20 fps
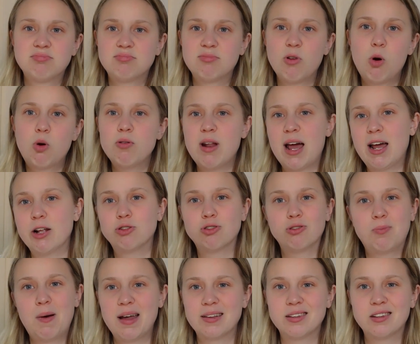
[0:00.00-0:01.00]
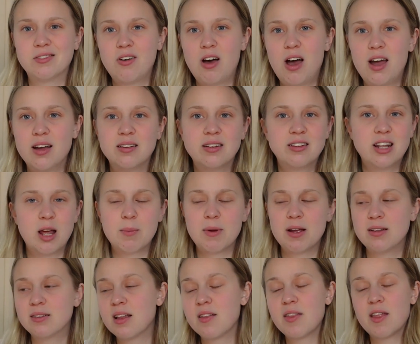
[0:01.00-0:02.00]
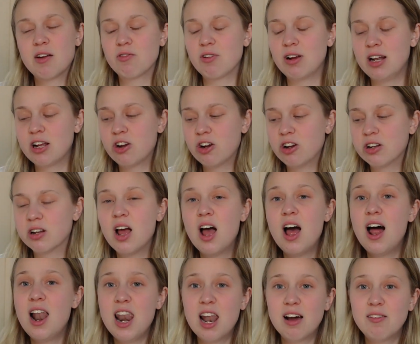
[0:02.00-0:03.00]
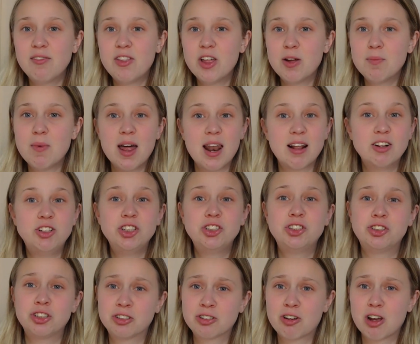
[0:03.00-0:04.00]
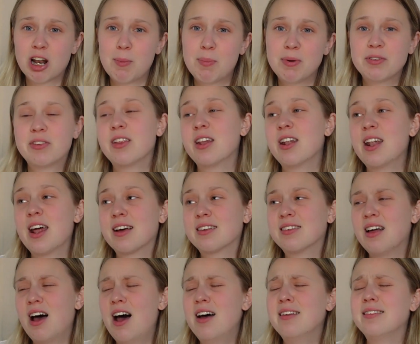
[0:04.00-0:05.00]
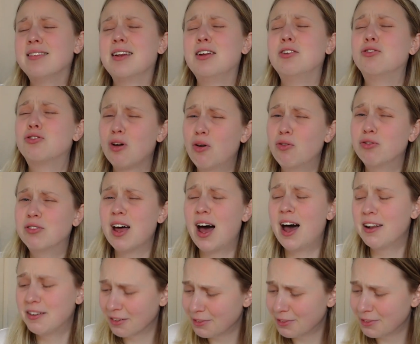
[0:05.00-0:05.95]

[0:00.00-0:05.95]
all natural pacifiers, dummies. They're really good. Love them, and I've just gone up into the next size, and it's so sad.